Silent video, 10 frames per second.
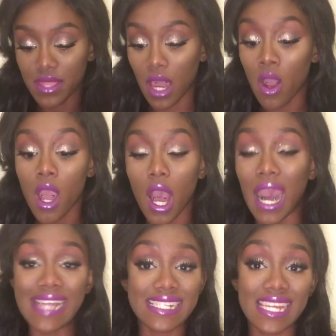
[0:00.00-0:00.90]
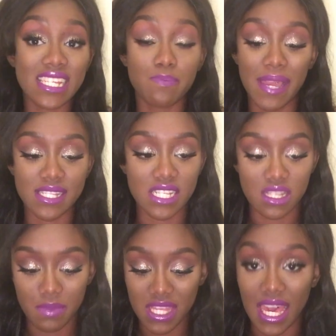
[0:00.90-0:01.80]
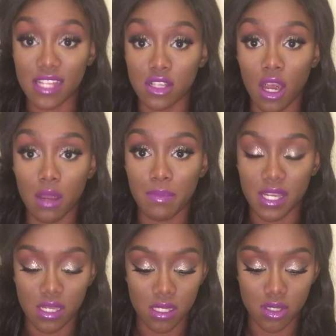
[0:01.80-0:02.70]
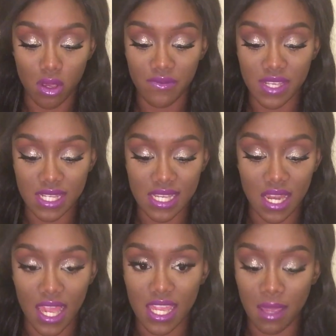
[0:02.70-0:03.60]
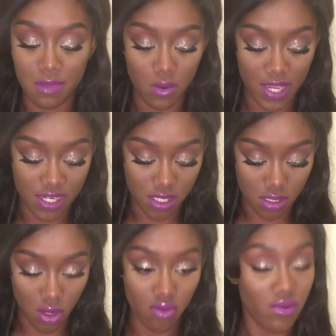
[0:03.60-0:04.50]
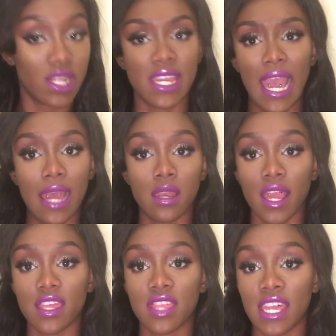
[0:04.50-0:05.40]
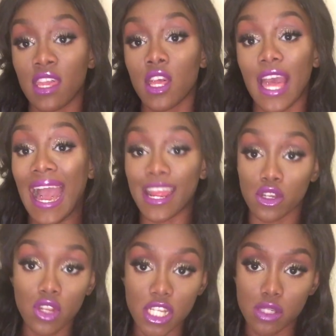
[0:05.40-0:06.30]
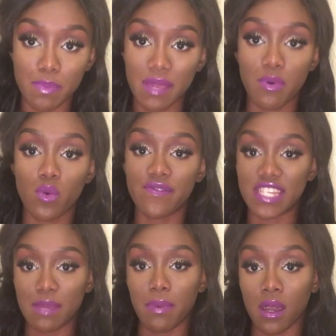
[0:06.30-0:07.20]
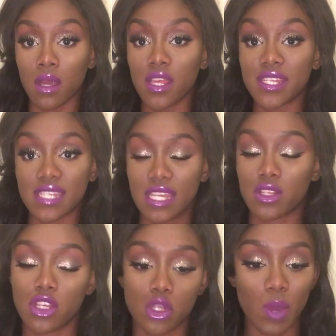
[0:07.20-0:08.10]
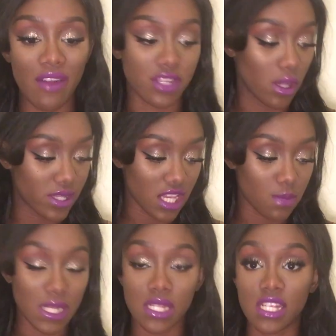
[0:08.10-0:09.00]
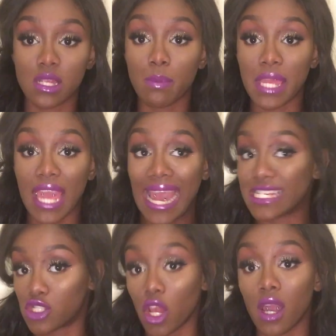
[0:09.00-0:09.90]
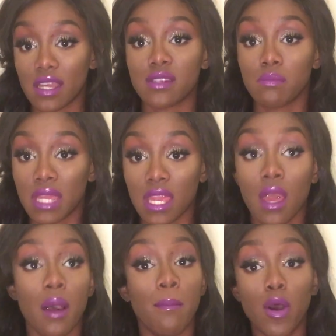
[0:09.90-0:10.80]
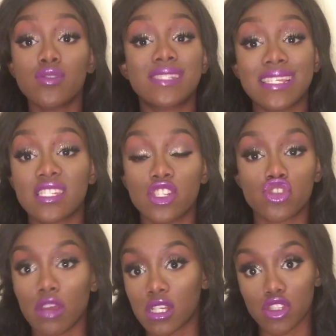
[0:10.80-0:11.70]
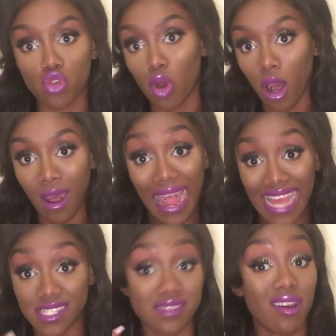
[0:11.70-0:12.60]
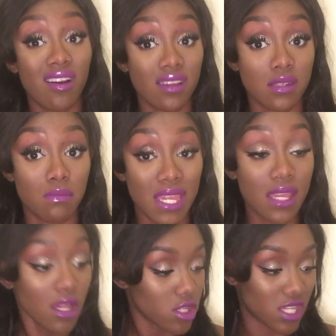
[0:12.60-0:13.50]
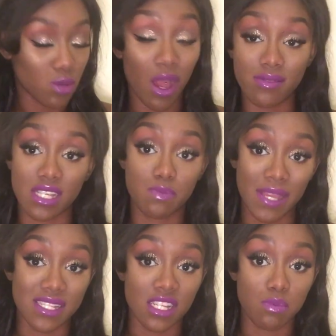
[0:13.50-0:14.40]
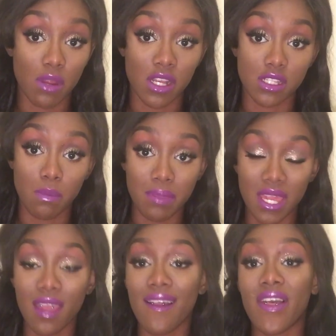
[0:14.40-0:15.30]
Now, I didn't expect it to be that dark because obviously like MUA just don't really act like they acknowledge people with deeper skin tones or whatever. So I was expecting this to be as dark as me. Most things in the drugstore are as dark as me. So that's what I was expecting this product to be.